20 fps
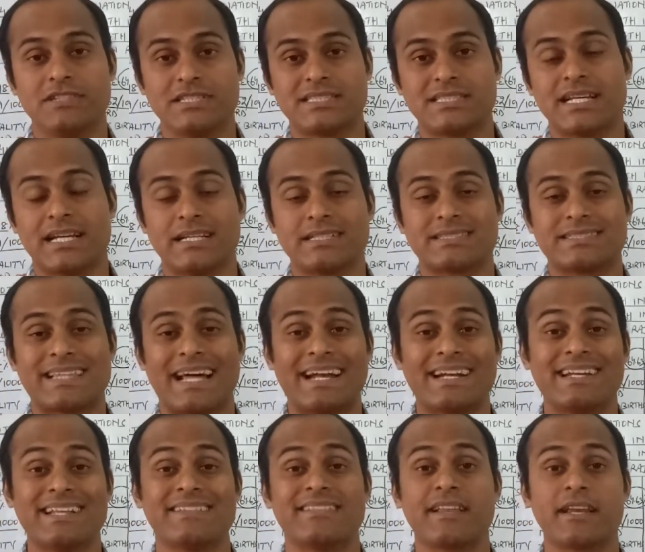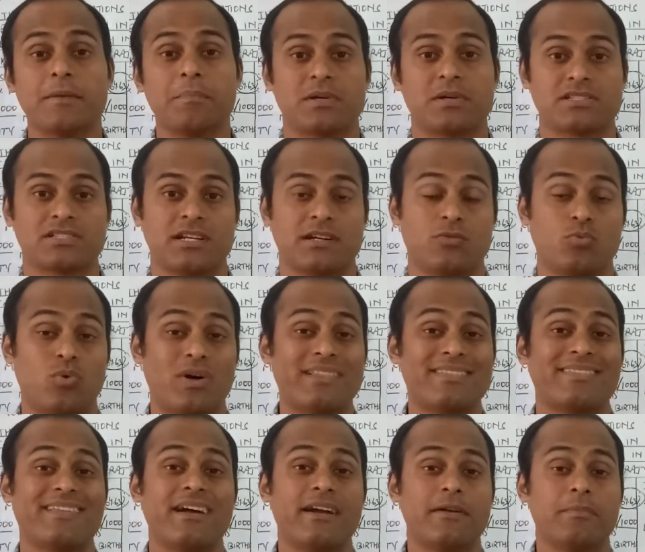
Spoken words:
which says 33%, one